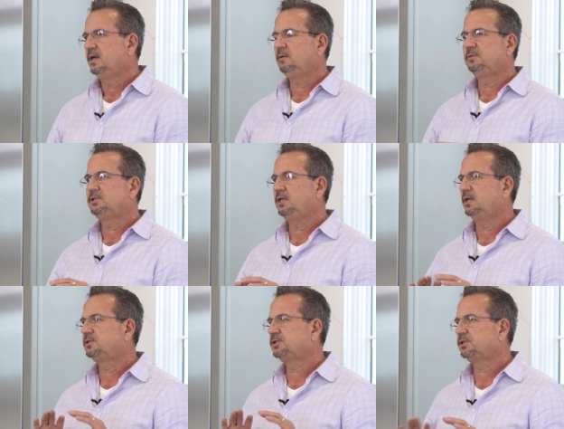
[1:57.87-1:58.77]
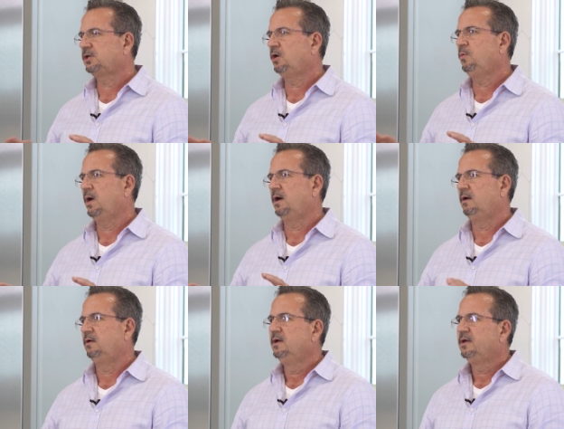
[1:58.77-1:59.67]
and it was done so
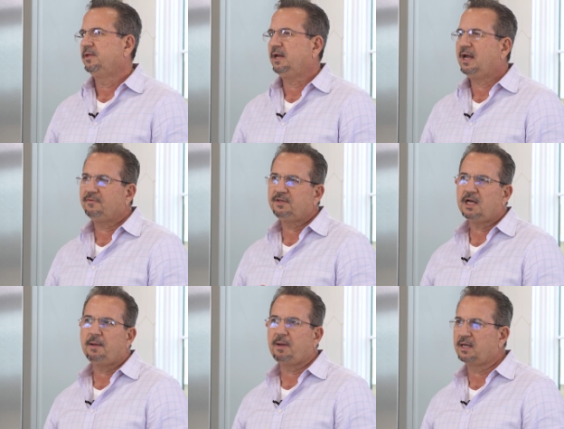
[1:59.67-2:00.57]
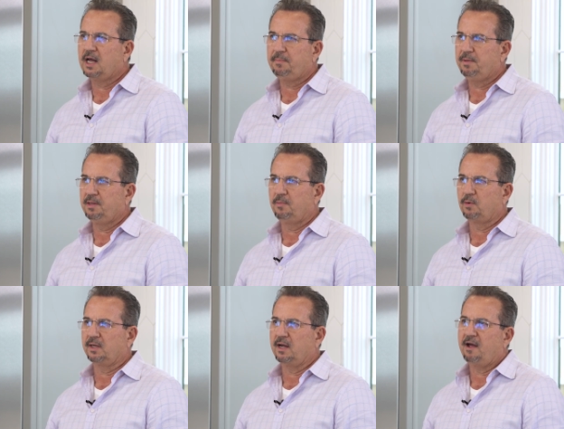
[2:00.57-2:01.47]
well that every time I got up in the
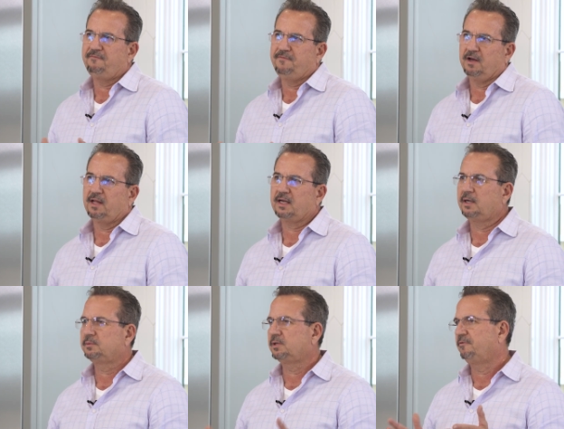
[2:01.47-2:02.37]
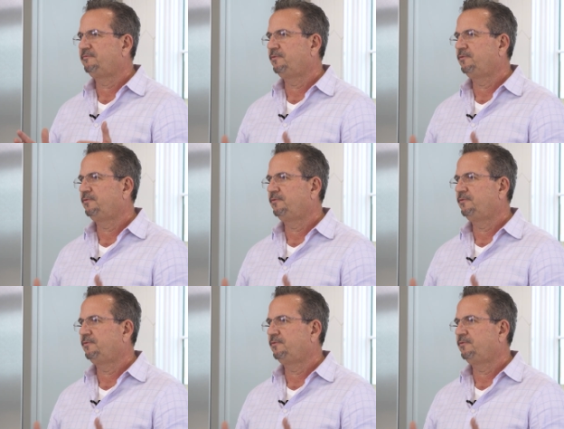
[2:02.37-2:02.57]
morning, I felt like I was at a